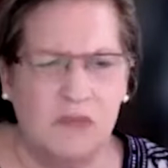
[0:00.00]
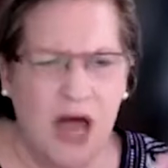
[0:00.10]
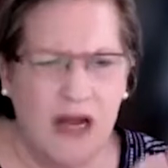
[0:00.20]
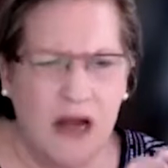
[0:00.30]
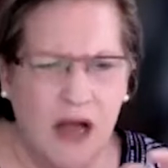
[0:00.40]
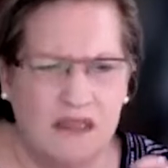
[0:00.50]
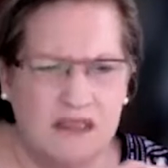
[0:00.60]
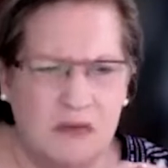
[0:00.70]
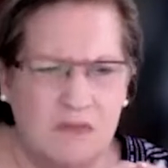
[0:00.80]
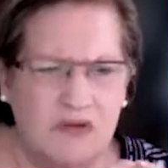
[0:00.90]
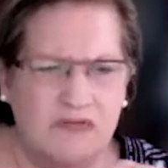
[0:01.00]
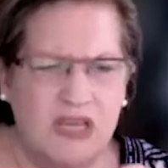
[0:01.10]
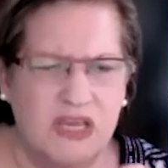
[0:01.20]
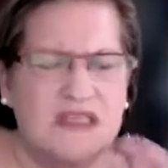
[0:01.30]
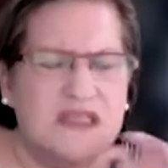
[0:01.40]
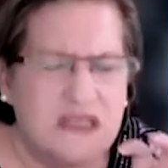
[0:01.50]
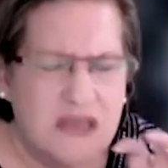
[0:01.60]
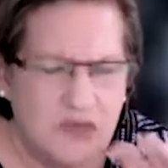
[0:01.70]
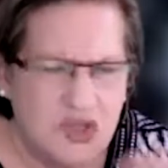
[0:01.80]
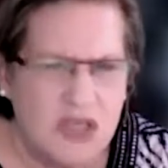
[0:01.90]
light on some of the
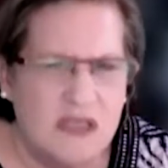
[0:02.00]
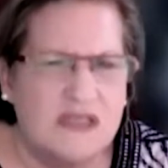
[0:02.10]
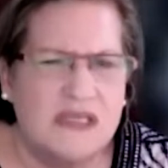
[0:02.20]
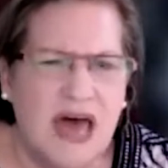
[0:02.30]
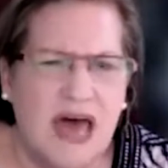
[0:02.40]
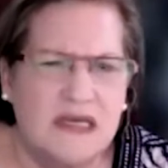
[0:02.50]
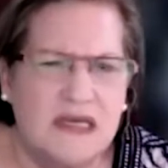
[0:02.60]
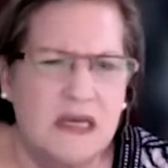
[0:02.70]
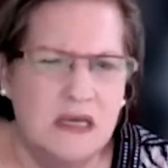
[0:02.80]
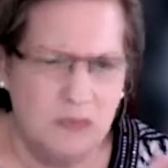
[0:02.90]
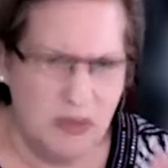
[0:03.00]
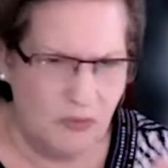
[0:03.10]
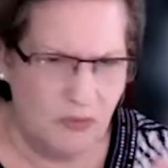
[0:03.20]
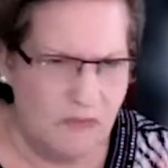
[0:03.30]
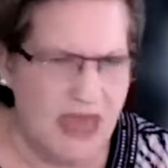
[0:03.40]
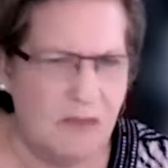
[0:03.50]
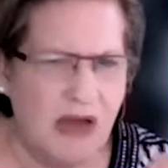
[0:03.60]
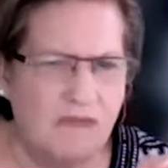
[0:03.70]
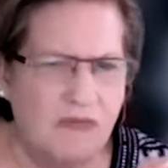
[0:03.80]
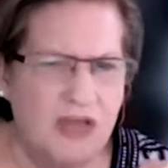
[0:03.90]
assumptions that people make
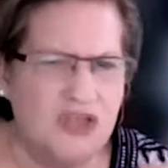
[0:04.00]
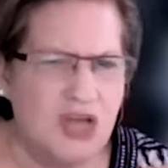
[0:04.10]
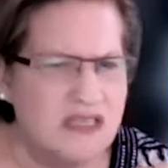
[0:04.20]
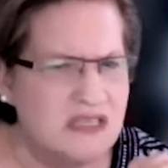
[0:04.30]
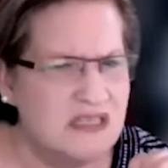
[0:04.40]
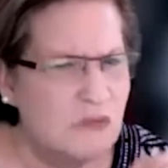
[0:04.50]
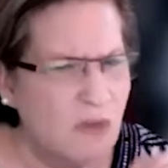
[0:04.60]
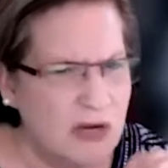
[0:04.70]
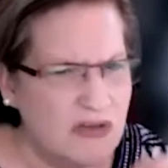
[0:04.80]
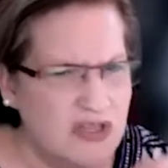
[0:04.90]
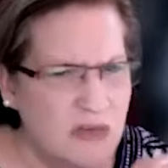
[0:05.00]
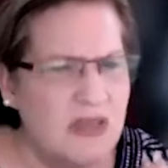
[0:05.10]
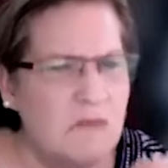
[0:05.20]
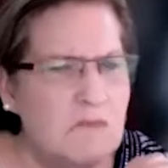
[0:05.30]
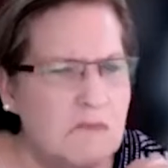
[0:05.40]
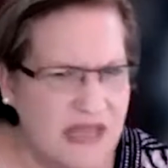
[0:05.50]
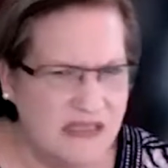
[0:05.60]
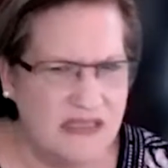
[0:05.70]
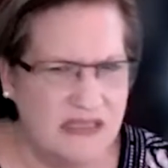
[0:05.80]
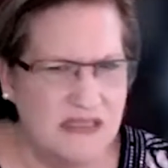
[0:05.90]
about franchises and what are some of the
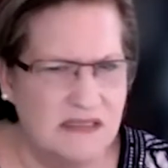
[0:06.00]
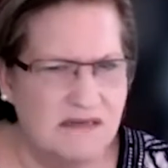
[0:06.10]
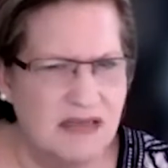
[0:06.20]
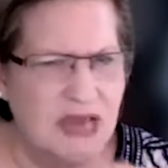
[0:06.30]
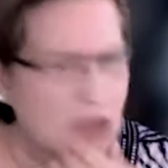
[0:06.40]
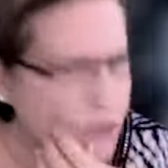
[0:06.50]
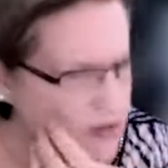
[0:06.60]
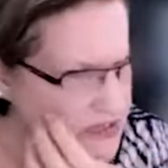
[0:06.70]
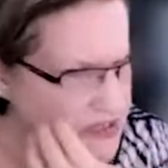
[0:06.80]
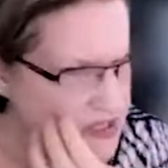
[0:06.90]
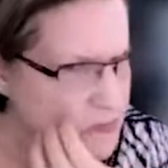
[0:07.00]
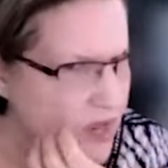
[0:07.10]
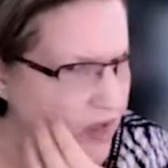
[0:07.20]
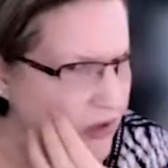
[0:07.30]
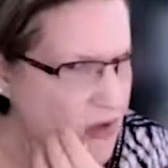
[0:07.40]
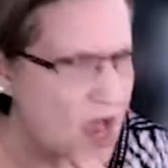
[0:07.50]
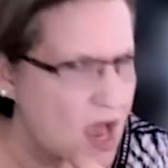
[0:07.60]
myths that you want to dispel?